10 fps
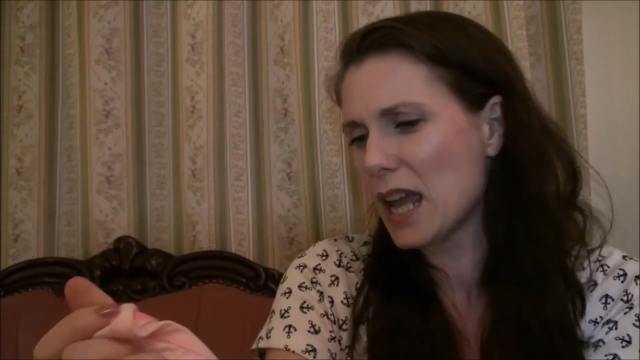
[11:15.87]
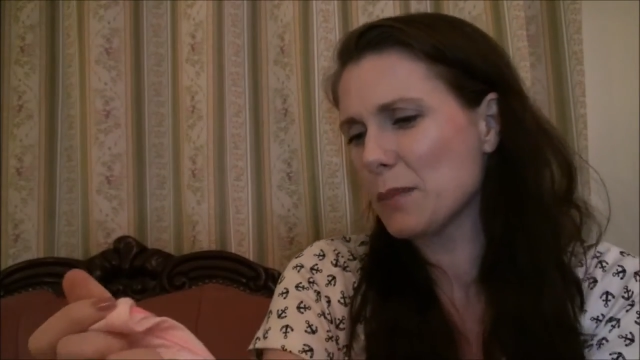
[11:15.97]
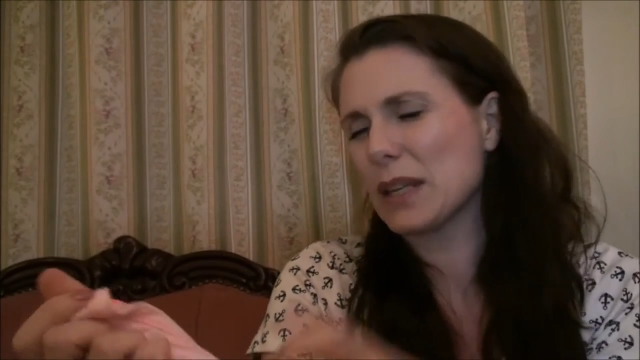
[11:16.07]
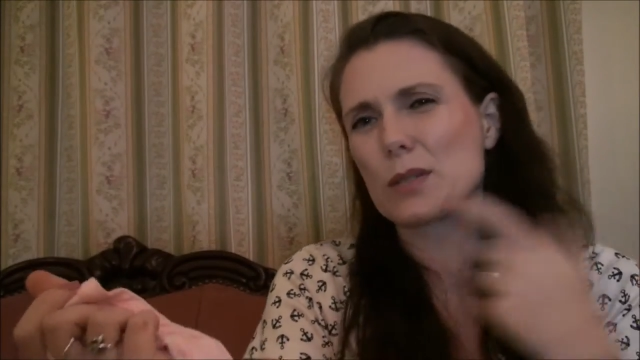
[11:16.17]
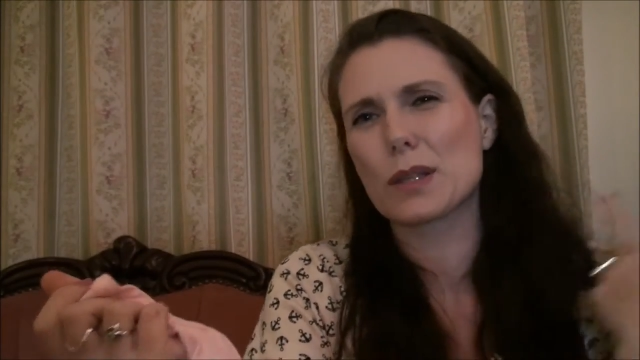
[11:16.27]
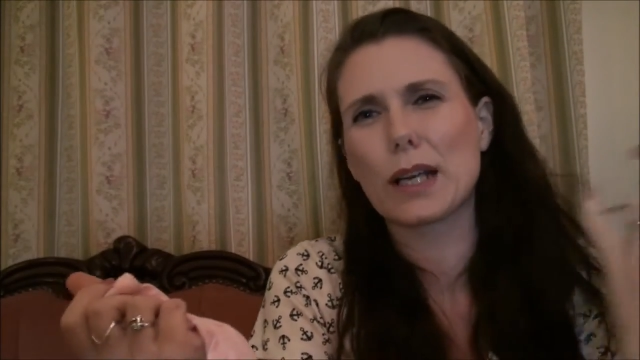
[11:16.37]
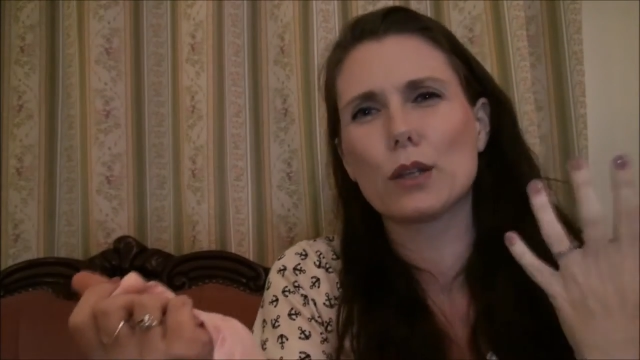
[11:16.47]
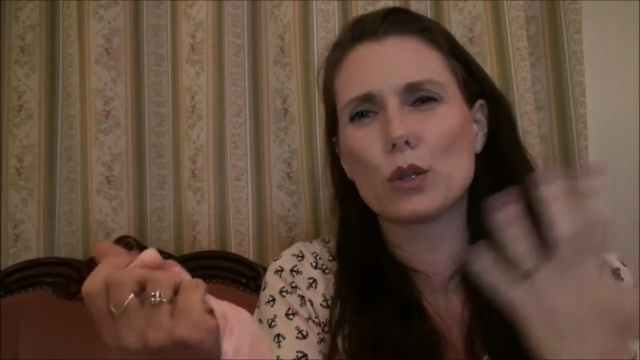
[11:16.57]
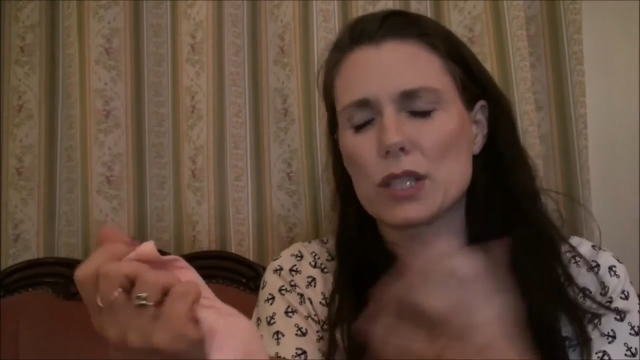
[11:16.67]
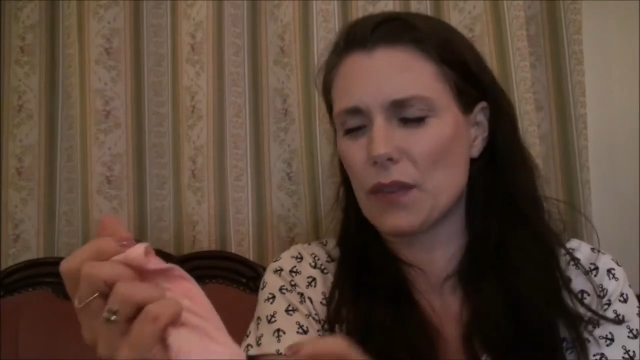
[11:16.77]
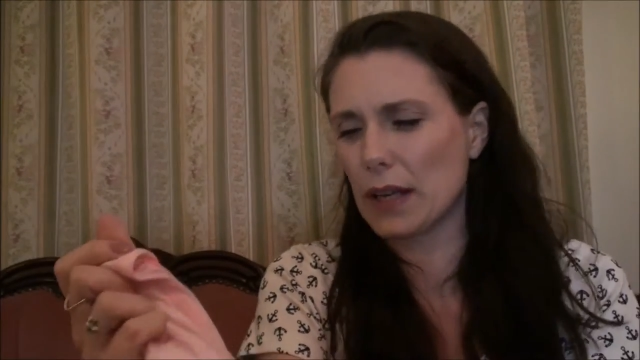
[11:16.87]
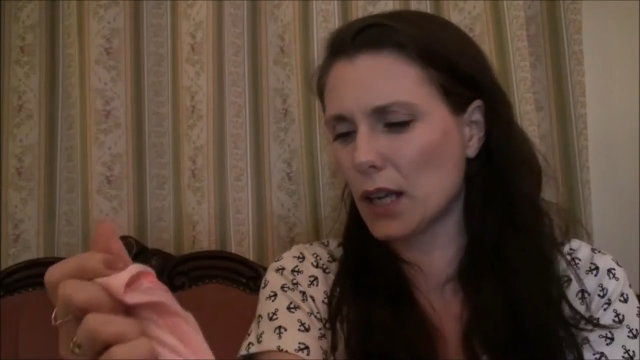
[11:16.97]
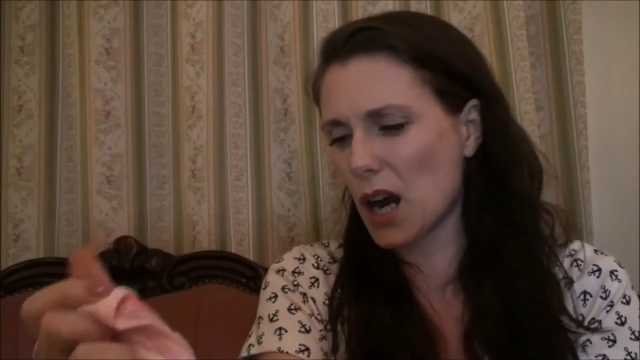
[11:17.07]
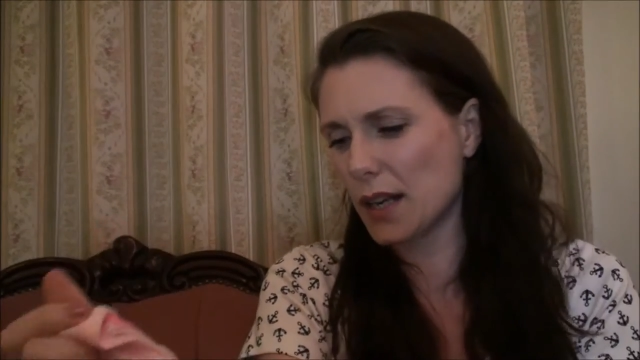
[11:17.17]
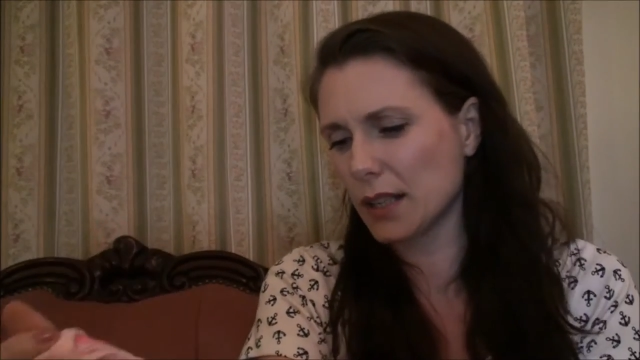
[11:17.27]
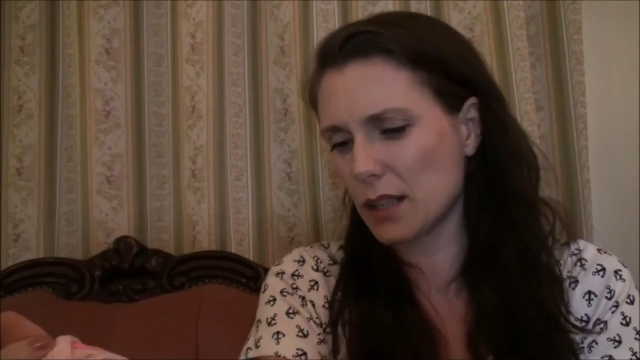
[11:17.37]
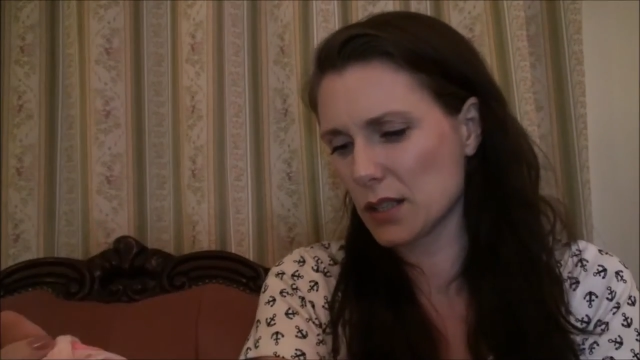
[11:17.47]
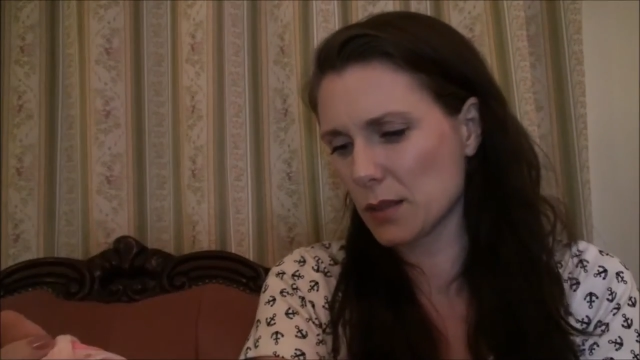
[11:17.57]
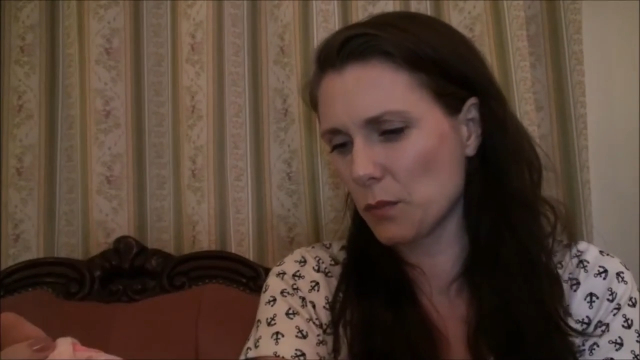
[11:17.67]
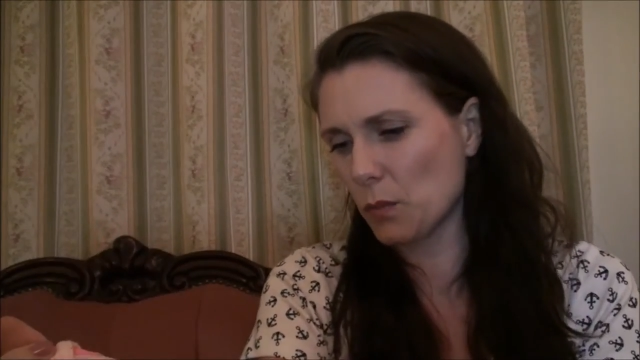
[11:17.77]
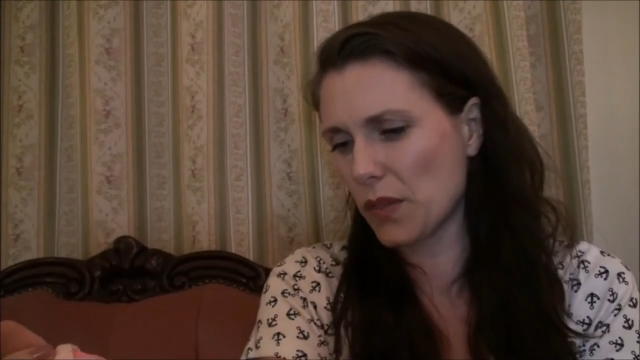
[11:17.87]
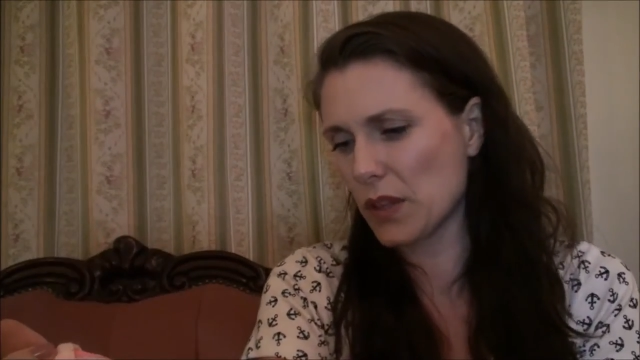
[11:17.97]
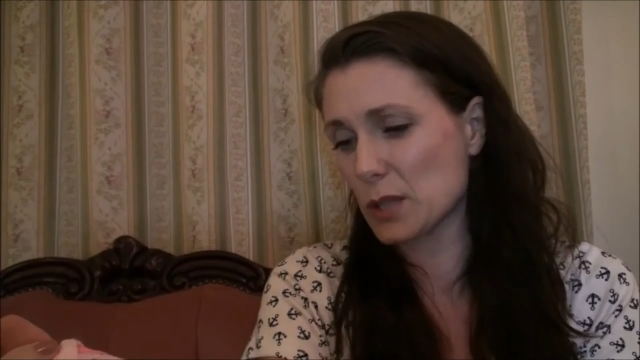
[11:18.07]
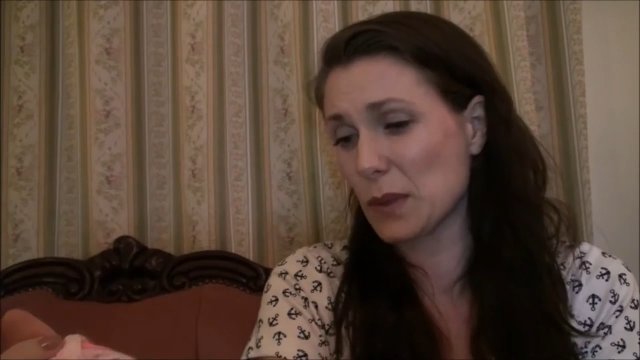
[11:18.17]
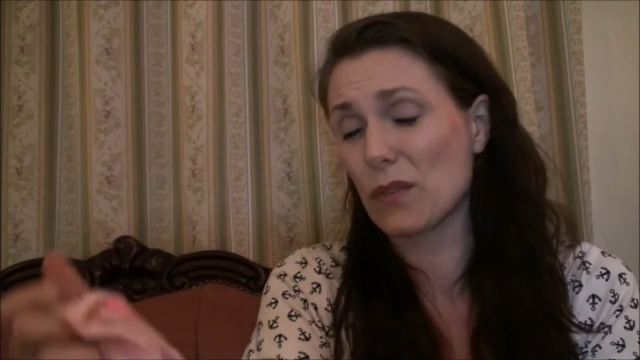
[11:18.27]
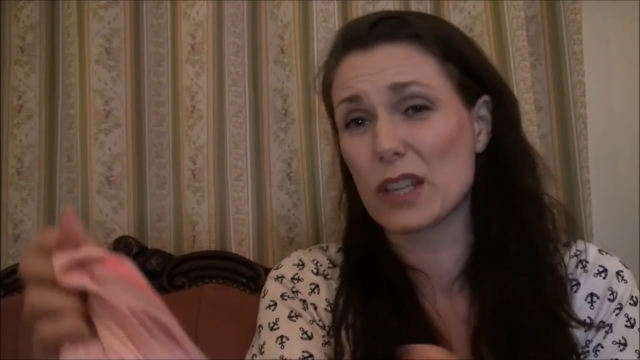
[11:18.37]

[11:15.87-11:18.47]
Be nice like a loose fitting cardigan or something with it as well.